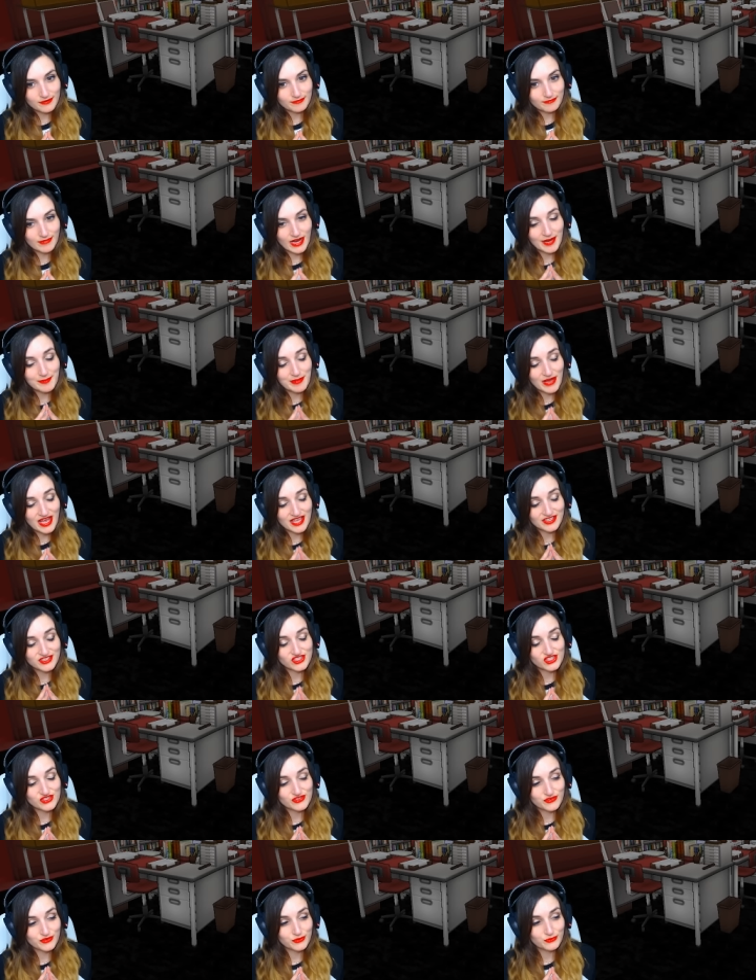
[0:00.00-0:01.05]
My
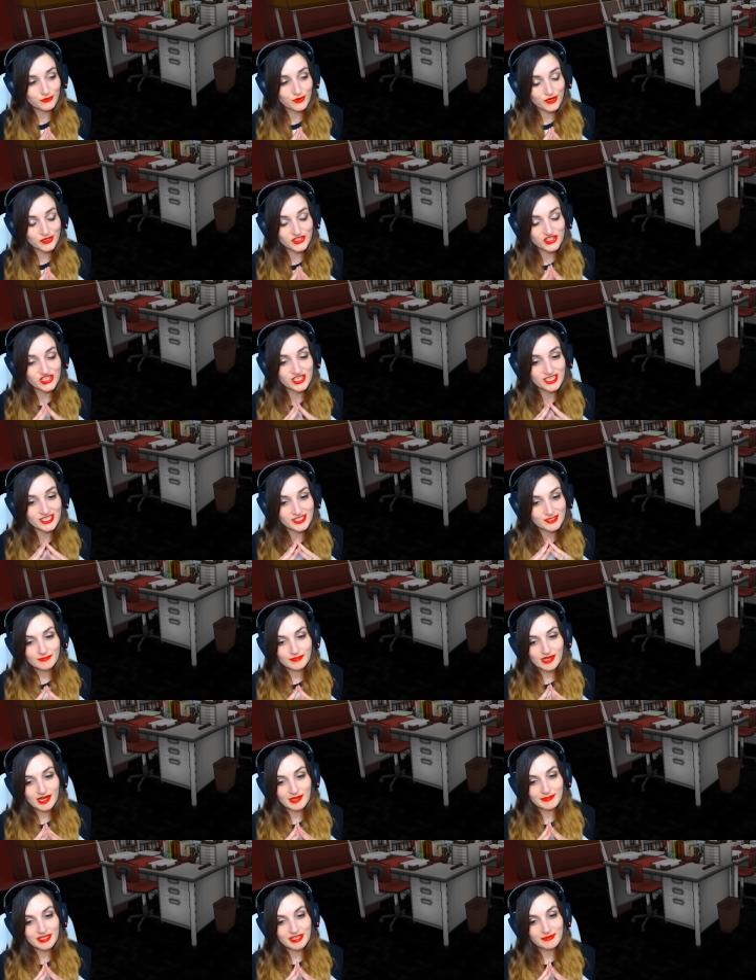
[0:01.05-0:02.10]
apologies for the raunchiness, but
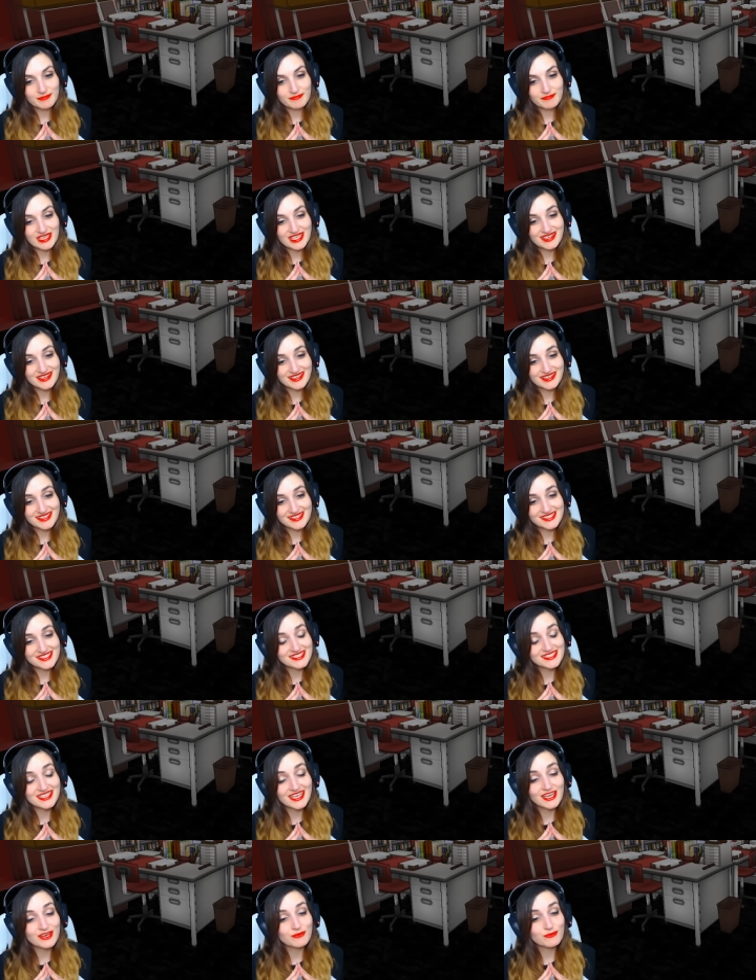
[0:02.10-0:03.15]
I mean, Mida is
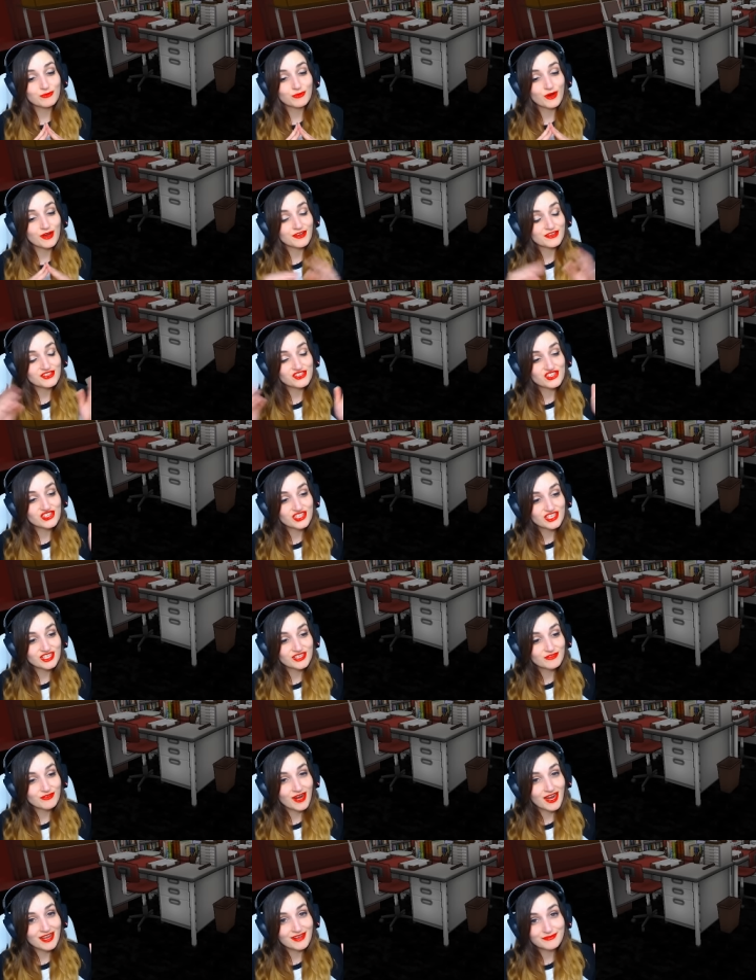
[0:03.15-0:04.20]
a raunchy
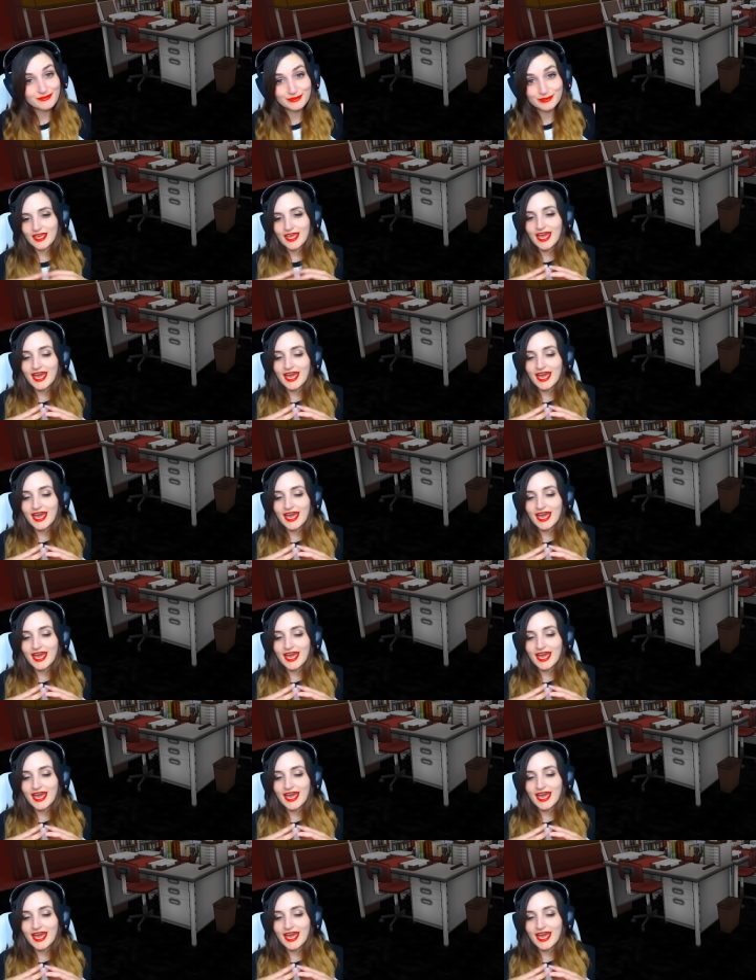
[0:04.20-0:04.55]
rival.